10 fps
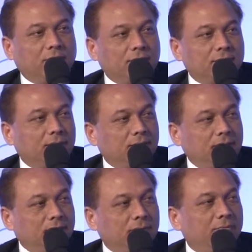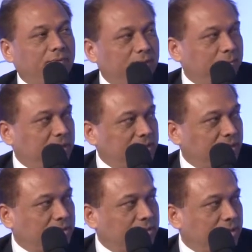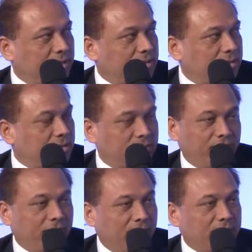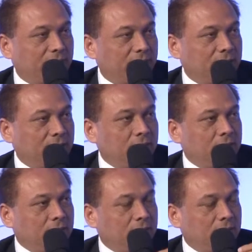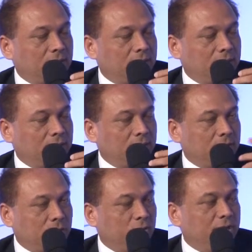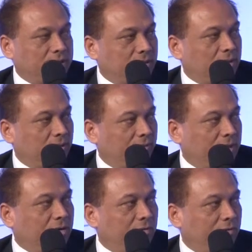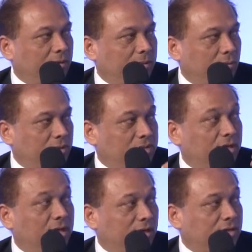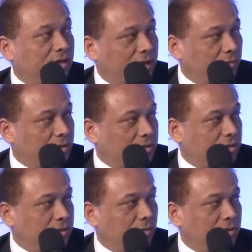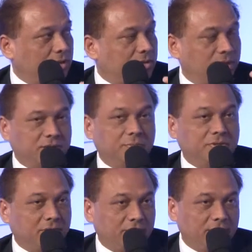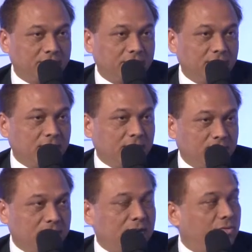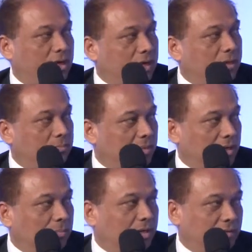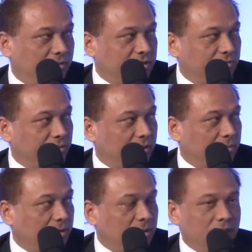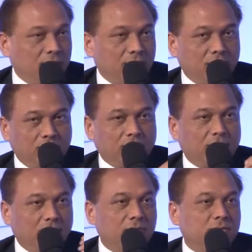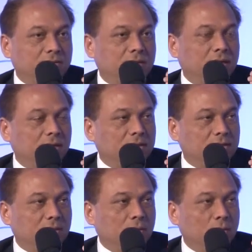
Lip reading: at Philippine success, the fact that two things are very good in Philippines. One is the English language, the other one is customer service. And that really made a big difference for them. Now the thing to see is,